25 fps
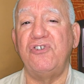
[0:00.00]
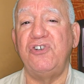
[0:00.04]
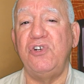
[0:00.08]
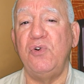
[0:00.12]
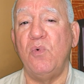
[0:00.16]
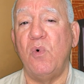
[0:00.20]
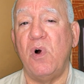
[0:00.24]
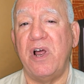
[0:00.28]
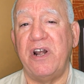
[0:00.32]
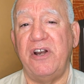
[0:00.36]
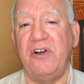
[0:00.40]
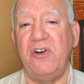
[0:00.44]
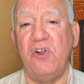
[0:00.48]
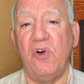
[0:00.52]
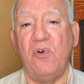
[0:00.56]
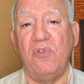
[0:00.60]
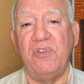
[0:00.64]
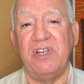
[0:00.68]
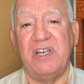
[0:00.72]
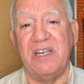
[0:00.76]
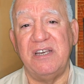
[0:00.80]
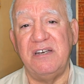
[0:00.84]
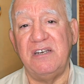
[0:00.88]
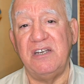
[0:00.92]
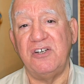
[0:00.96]
you want to know the
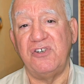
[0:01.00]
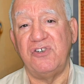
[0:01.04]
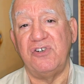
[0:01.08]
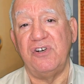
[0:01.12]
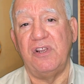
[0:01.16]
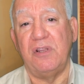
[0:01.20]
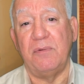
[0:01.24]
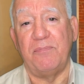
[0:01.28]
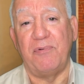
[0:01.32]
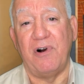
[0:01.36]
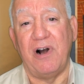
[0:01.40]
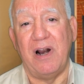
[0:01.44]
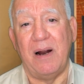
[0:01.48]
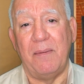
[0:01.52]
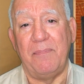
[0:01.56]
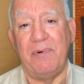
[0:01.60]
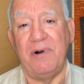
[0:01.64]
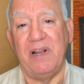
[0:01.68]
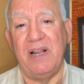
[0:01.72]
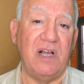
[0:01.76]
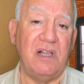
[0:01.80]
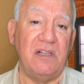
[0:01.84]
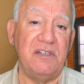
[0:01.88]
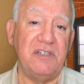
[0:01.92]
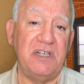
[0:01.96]
condition of the
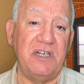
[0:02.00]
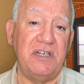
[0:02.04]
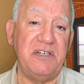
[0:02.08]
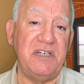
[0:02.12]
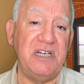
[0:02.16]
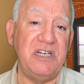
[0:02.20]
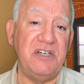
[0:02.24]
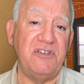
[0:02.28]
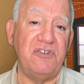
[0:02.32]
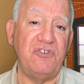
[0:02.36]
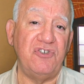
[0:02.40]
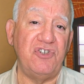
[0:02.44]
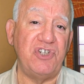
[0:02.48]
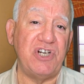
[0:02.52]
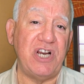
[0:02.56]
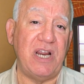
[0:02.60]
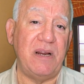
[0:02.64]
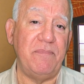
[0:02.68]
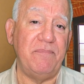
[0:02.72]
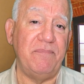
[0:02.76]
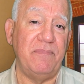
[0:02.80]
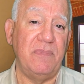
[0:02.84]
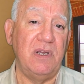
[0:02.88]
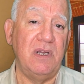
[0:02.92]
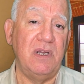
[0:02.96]
property. Is it in decent shape?